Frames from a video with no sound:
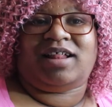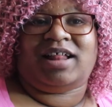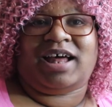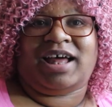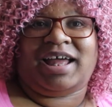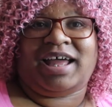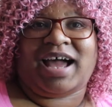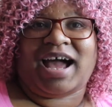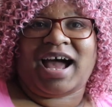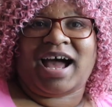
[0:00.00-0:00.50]

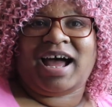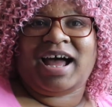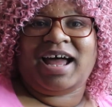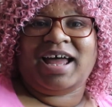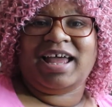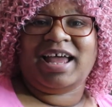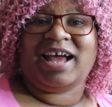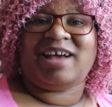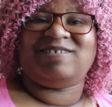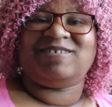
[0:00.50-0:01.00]
I,
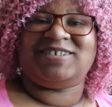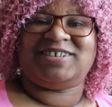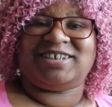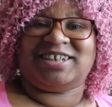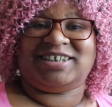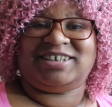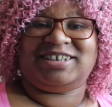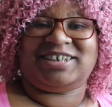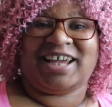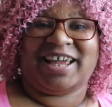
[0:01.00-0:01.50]
I have
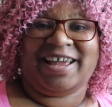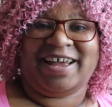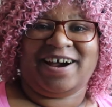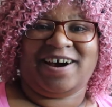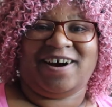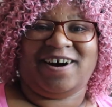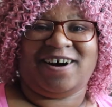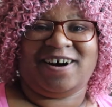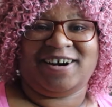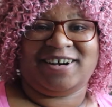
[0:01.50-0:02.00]
such a
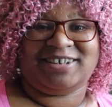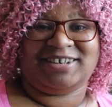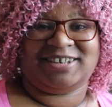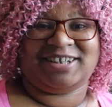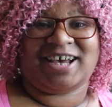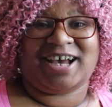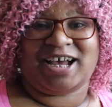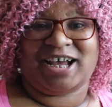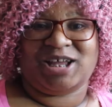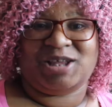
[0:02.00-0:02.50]
hard
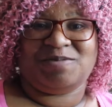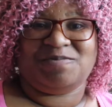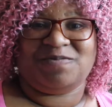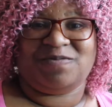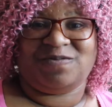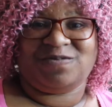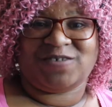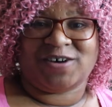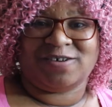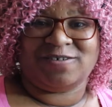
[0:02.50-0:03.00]
time
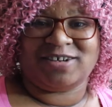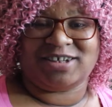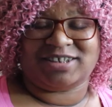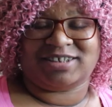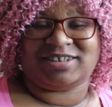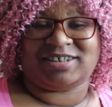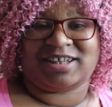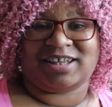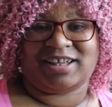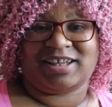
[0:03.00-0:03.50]

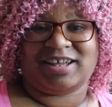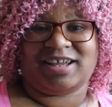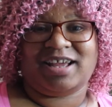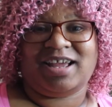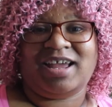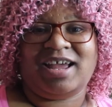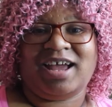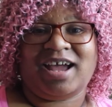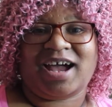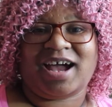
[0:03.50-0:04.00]
focusing.
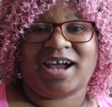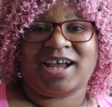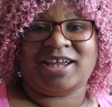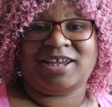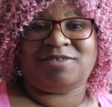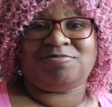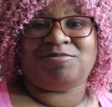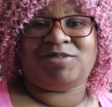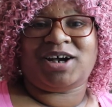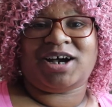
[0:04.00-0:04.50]
I
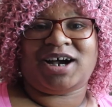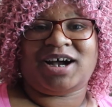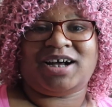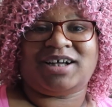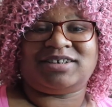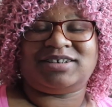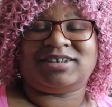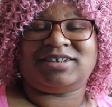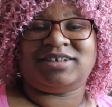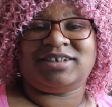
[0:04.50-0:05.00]
am
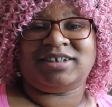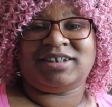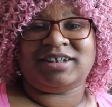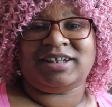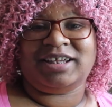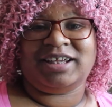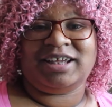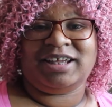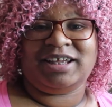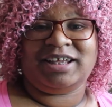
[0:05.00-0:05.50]

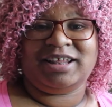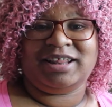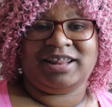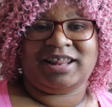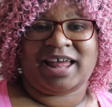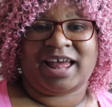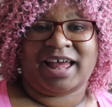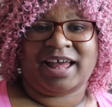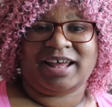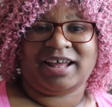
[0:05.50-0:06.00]
constantly
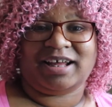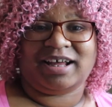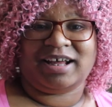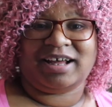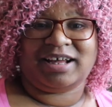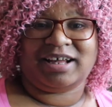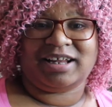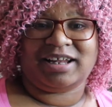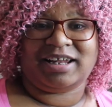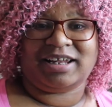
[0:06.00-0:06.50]
that
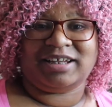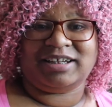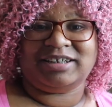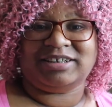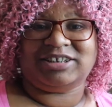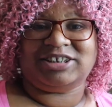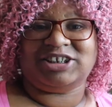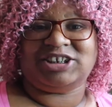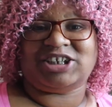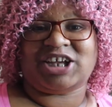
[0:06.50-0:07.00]

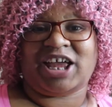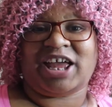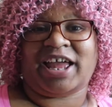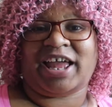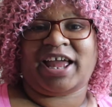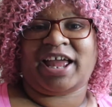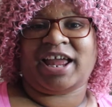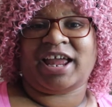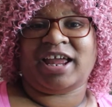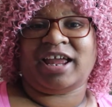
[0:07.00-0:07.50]

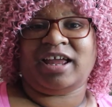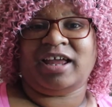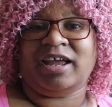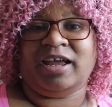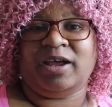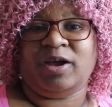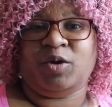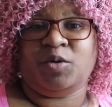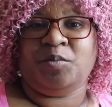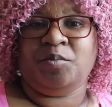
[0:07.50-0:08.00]
cliche
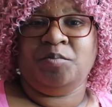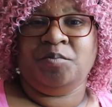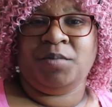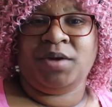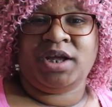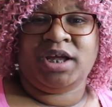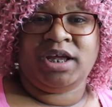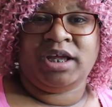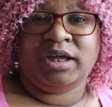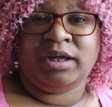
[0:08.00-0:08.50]

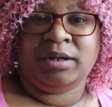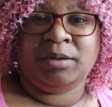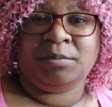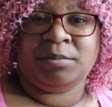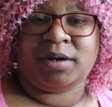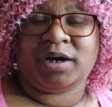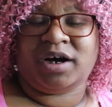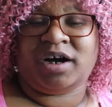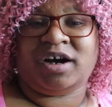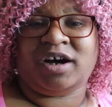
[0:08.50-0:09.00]

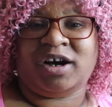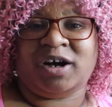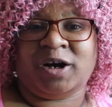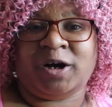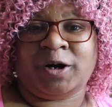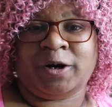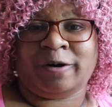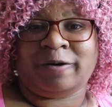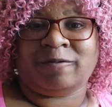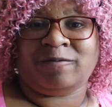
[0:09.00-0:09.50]
meme
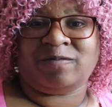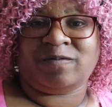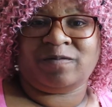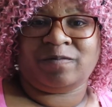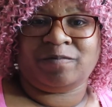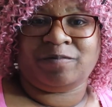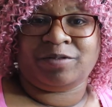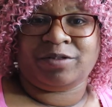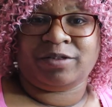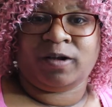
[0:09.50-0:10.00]
of,
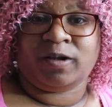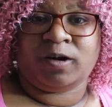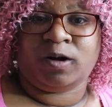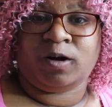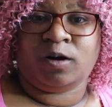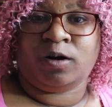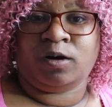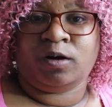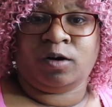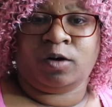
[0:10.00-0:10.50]

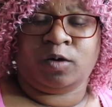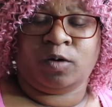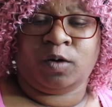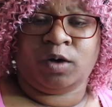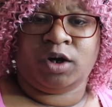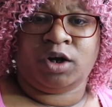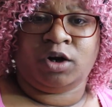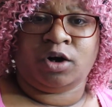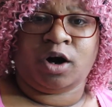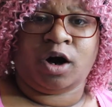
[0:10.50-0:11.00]

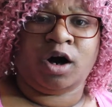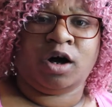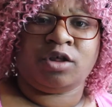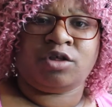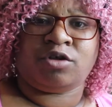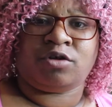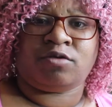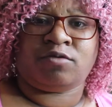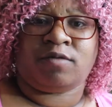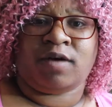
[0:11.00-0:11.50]
oh, an
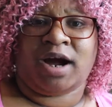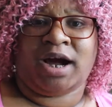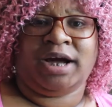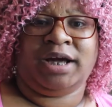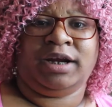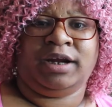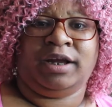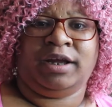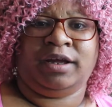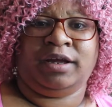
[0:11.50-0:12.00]
author
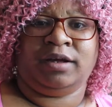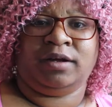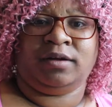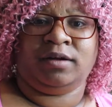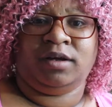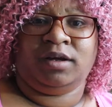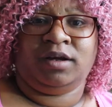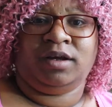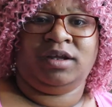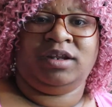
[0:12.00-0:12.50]
writing,
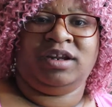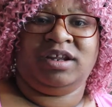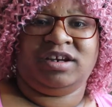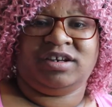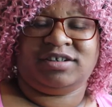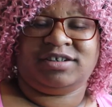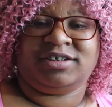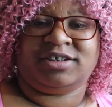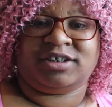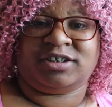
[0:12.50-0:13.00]
and then
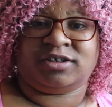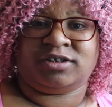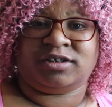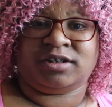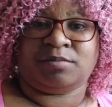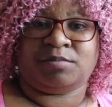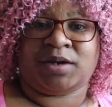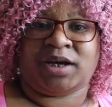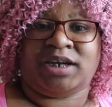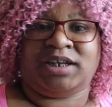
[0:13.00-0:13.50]
it's just
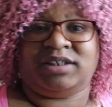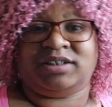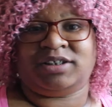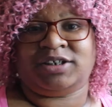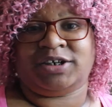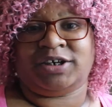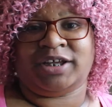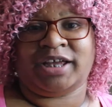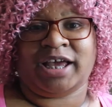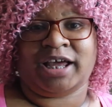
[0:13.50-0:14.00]
somebody
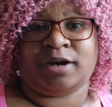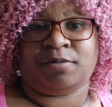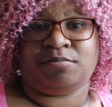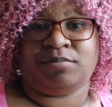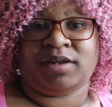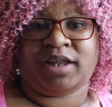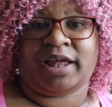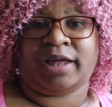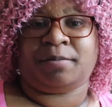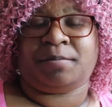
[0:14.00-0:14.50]
staring at a
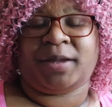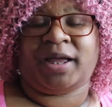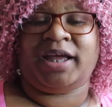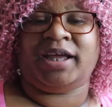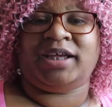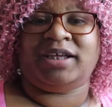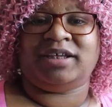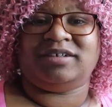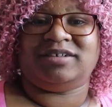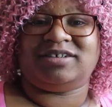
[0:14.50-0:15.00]
blank
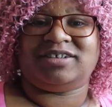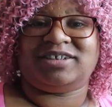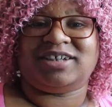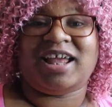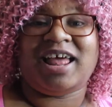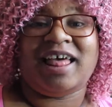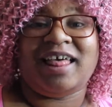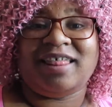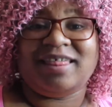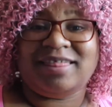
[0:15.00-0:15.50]
page.
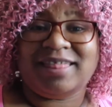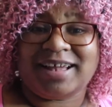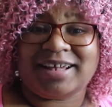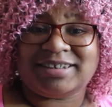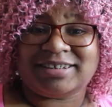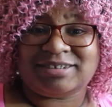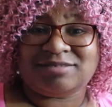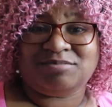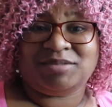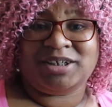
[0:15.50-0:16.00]

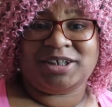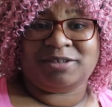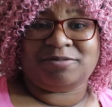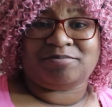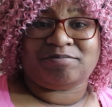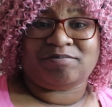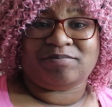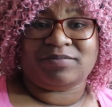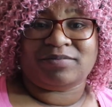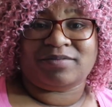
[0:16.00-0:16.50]
That's
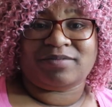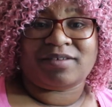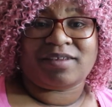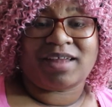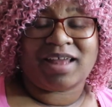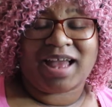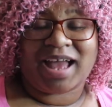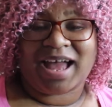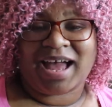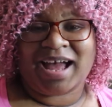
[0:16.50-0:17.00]
me.
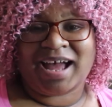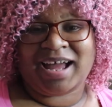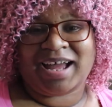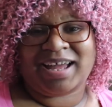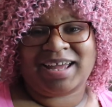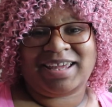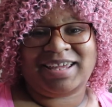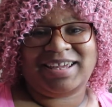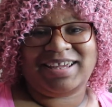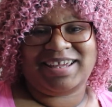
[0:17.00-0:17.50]

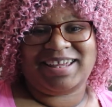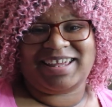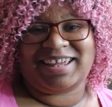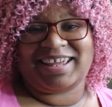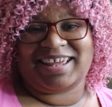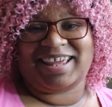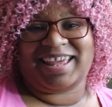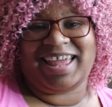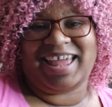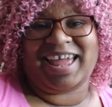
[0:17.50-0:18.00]
I
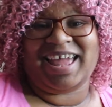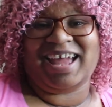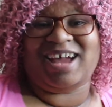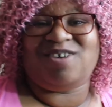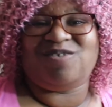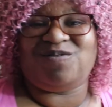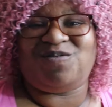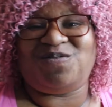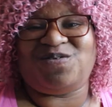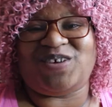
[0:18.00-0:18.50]

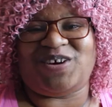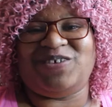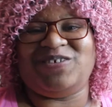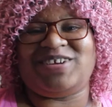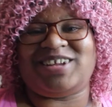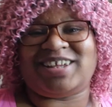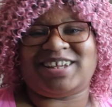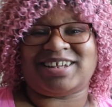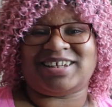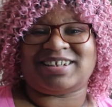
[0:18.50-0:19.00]
can't
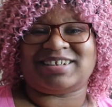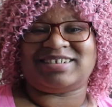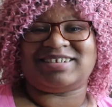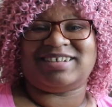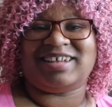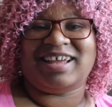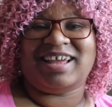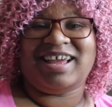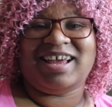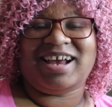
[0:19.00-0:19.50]

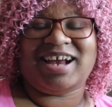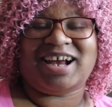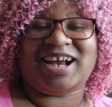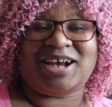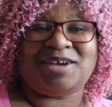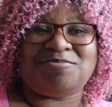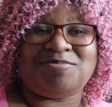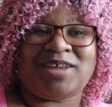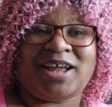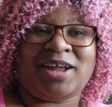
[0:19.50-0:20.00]
focus.
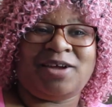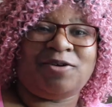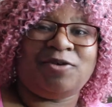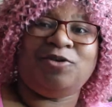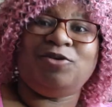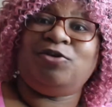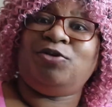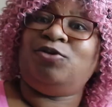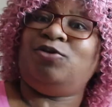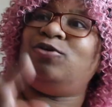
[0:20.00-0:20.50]
I'm like,
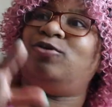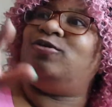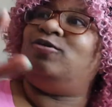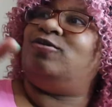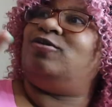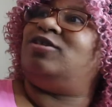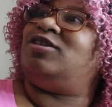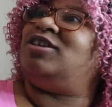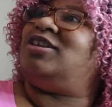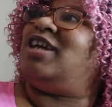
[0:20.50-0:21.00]

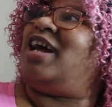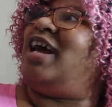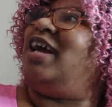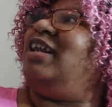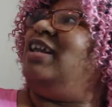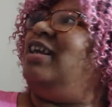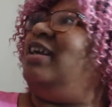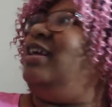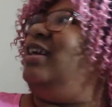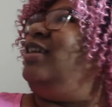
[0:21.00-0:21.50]
ooh,
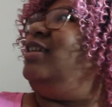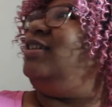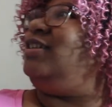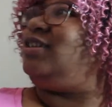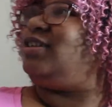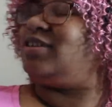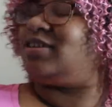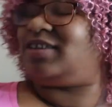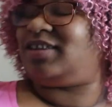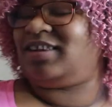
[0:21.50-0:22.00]
shiny.
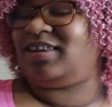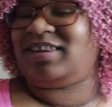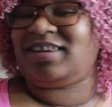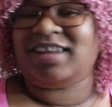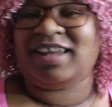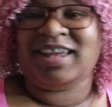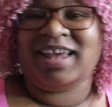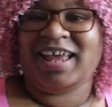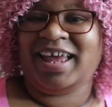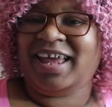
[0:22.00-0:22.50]

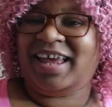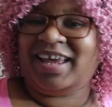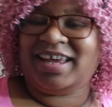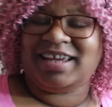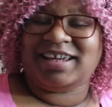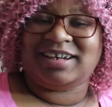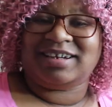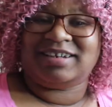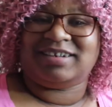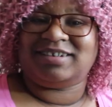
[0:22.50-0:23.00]

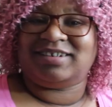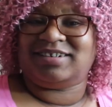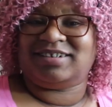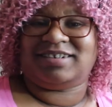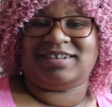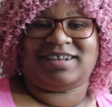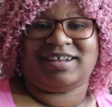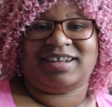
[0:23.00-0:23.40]
And